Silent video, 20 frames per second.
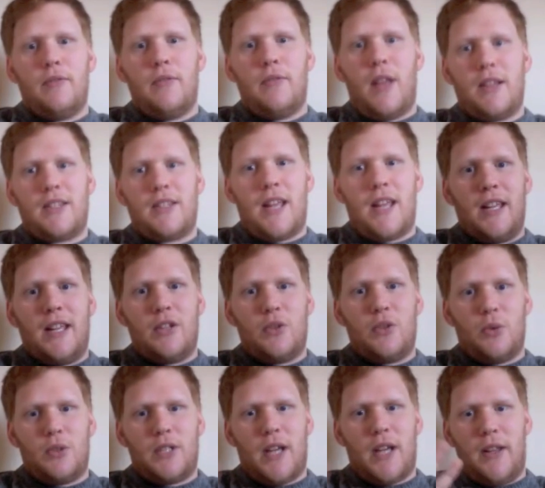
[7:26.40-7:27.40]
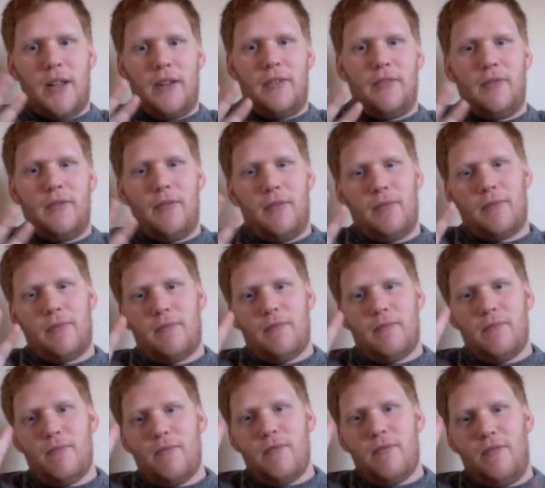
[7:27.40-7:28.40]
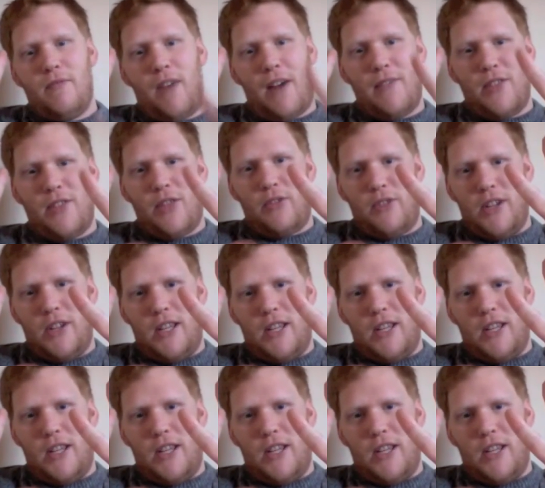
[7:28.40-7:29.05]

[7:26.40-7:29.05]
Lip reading: That's 8 years altogether, 5 and 3.